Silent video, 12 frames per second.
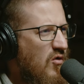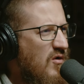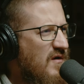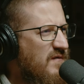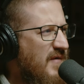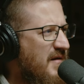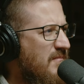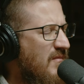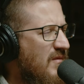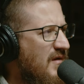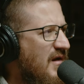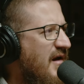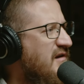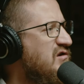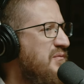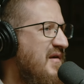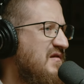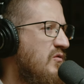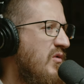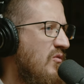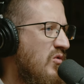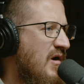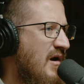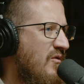or of like, it's just basically
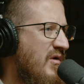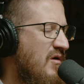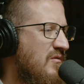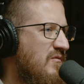we're not the